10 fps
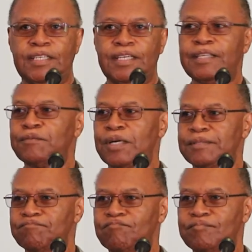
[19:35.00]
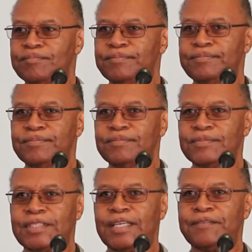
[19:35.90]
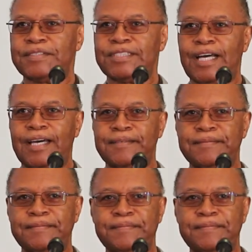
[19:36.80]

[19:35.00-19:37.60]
Anyone, give it a shot.